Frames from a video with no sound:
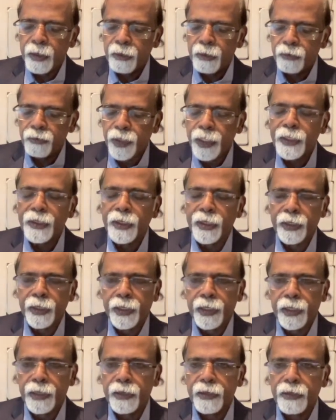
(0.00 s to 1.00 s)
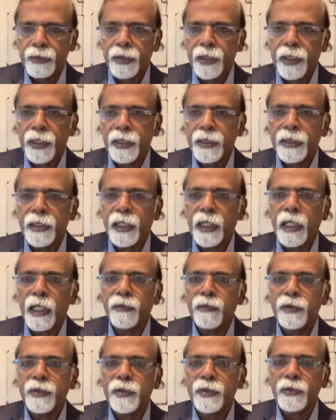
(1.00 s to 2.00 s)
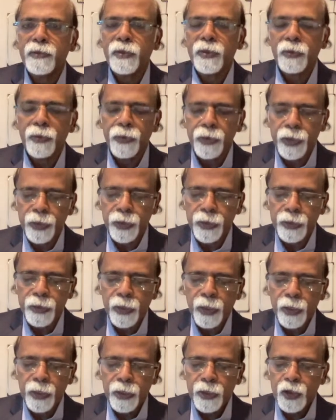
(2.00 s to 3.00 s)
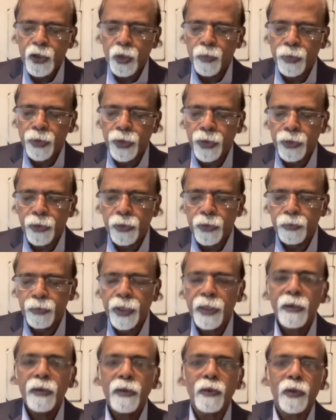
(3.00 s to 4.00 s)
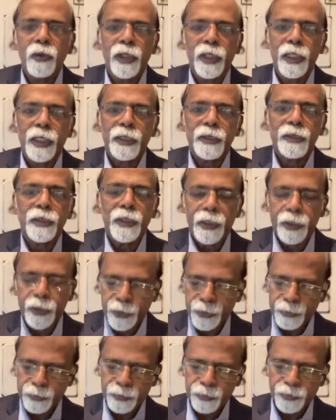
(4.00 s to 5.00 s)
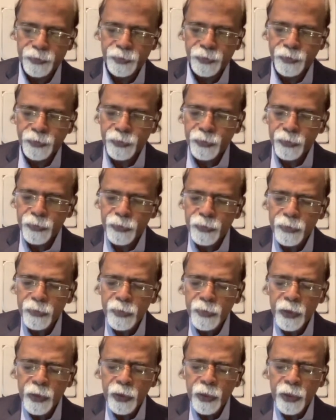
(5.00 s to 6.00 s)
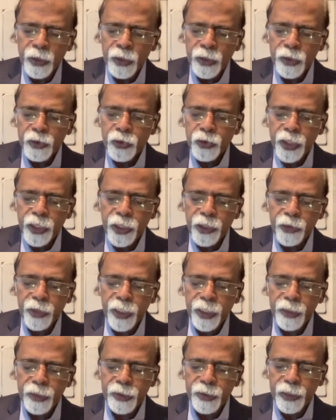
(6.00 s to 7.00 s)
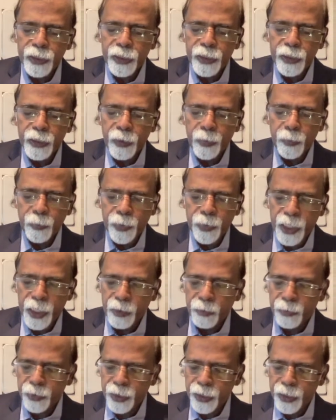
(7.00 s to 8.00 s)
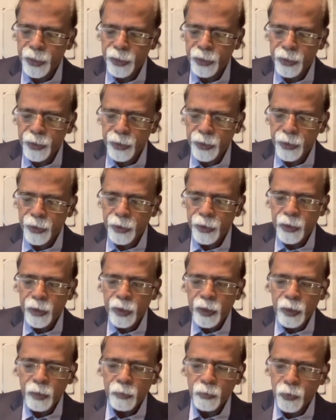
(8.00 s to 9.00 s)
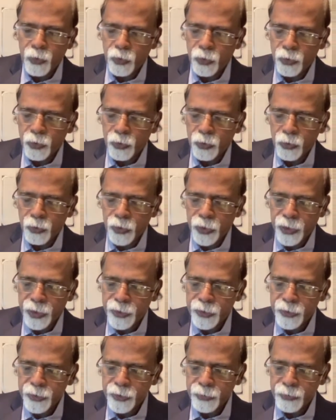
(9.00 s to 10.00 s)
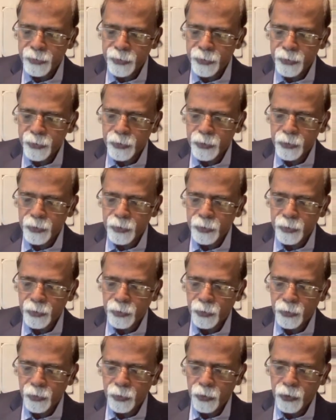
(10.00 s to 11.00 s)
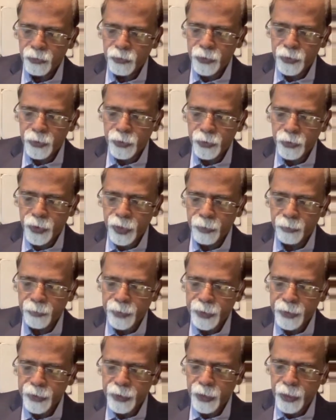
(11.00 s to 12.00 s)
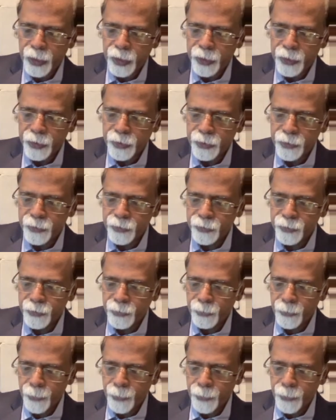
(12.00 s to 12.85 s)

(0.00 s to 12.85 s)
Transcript: face area. So that is the relevance of knowing this somatotopic organization. So here you can see the primary motor cortex. So all of you draw a picture like this.